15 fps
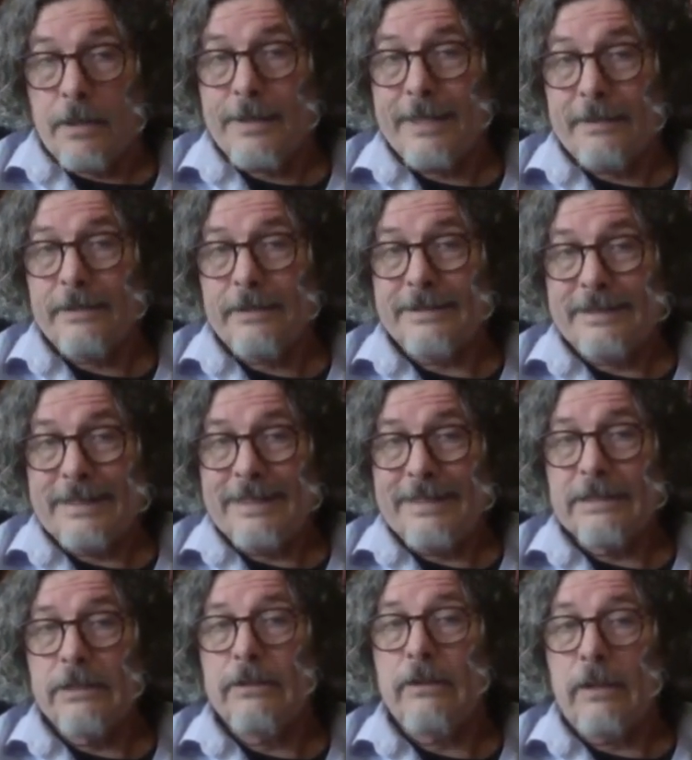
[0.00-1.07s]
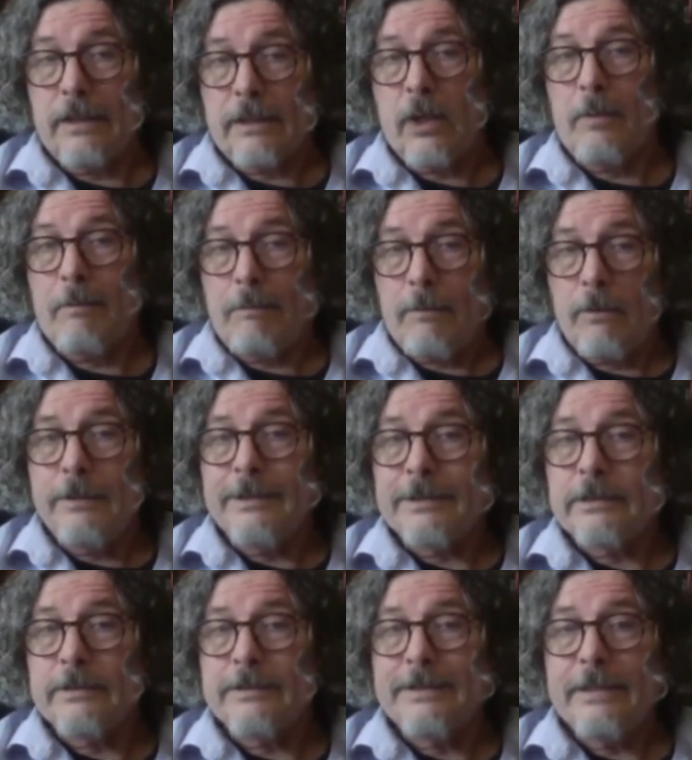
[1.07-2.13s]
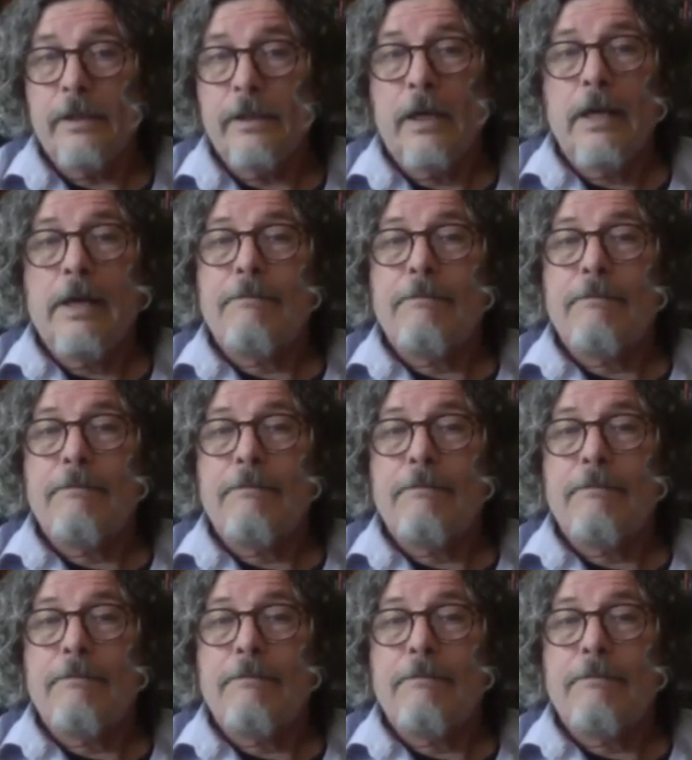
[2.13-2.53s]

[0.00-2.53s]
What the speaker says: that the seasonal components of the year,